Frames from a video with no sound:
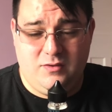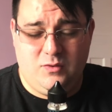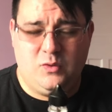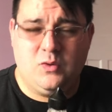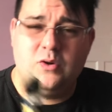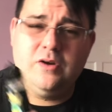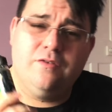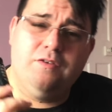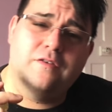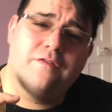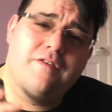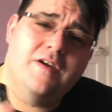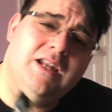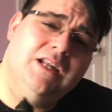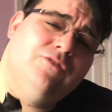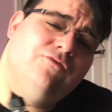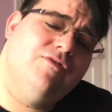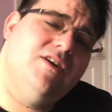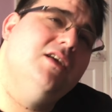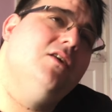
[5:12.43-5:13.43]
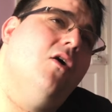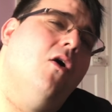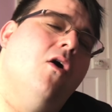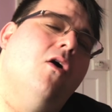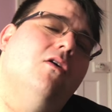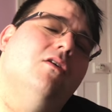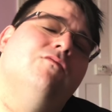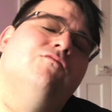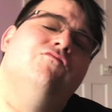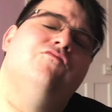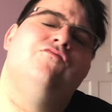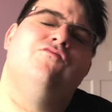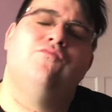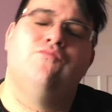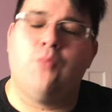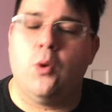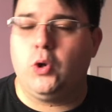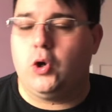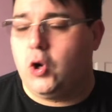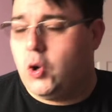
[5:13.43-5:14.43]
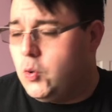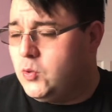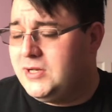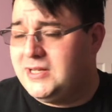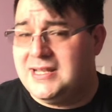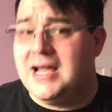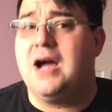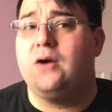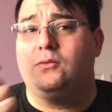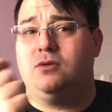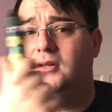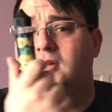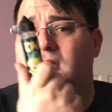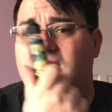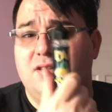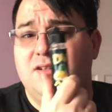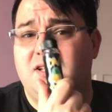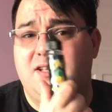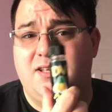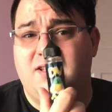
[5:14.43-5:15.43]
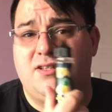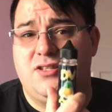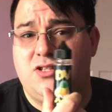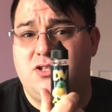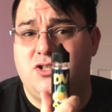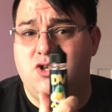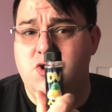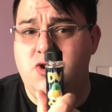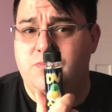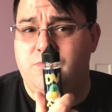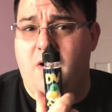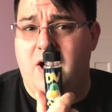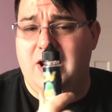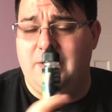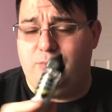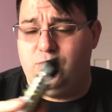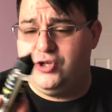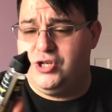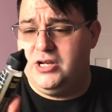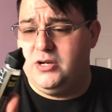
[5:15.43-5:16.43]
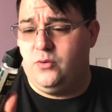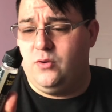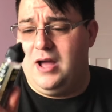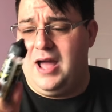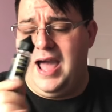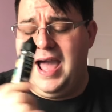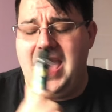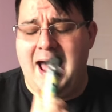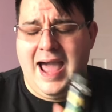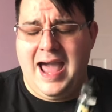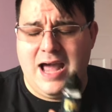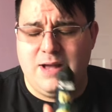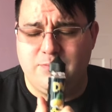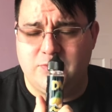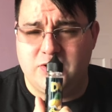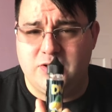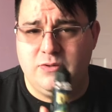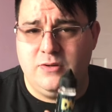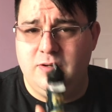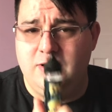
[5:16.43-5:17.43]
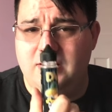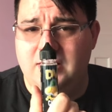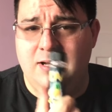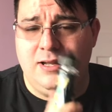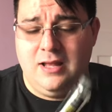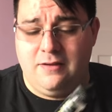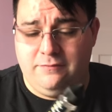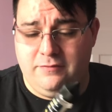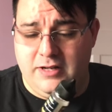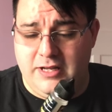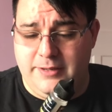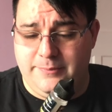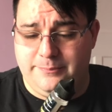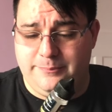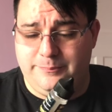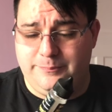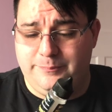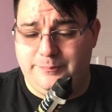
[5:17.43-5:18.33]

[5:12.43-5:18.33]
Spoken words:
Or if you're feeling really hot and want cooling down, use pineapple chill. Absolutely lovely.